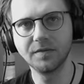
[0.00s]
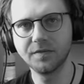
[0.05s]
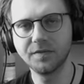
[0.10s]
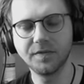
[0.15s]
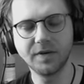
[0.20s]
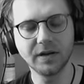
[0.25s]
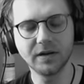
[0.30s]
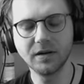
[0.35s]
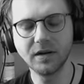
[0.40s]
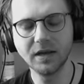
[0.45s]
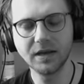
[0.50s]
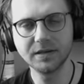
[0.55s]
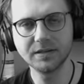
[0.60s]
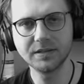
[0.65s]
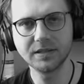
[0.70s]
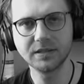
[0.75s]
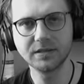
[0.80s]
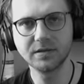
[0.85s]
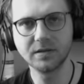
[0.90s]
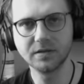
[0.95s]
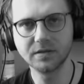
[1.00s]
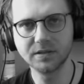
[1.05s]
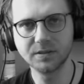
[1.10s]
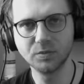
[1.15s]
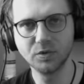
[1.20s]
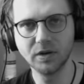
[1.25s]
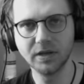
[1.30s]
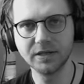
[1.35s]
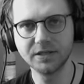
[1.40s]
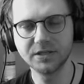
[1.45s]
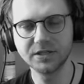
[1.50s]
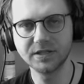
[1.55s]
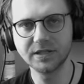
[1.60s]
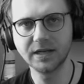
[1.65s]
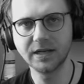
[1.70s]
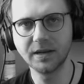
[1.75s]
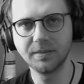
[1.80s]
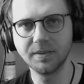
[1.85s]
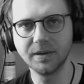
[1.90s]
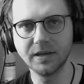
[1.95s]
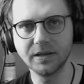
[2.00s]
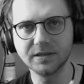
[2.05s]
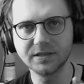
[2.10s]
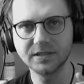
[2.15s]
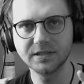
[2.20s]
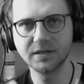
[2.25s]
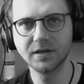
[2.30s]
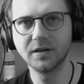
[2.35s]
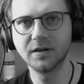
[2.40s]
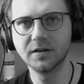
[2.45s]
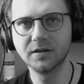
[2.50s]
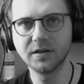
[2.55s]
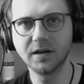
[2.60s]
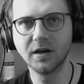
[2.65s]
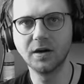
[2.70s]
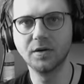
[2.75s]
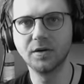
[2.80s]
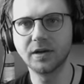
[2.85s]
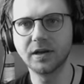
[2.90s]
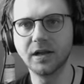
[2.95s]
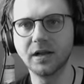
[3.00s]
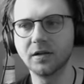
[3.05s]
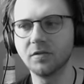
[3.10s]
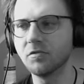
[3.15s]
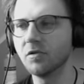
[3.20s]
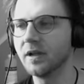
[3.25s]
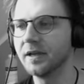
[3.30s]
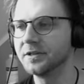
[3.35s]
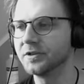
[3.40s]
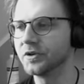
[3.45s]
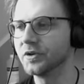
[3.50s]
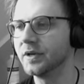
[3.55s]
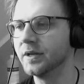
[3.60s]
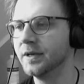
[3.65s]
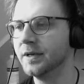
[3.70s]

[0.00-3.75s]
finalizing the simulation setup and start our calculation